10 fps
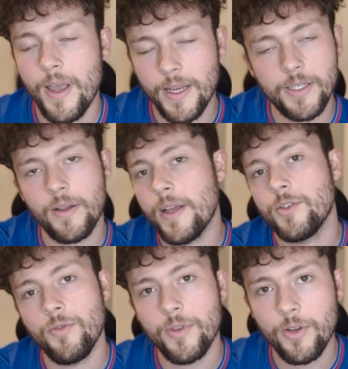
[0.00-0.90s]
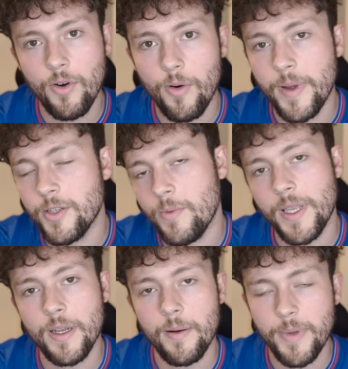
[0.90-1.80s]
is to let us know in the comments what
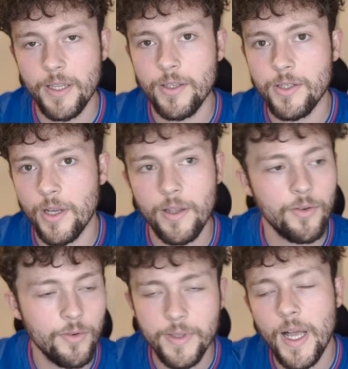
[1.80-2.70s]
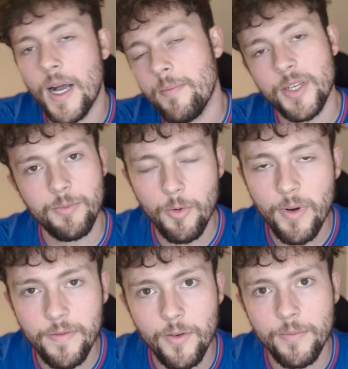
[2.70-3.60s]
your opinions are on that abysmal
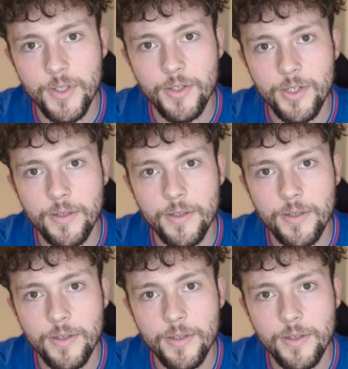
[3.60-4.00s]
performance.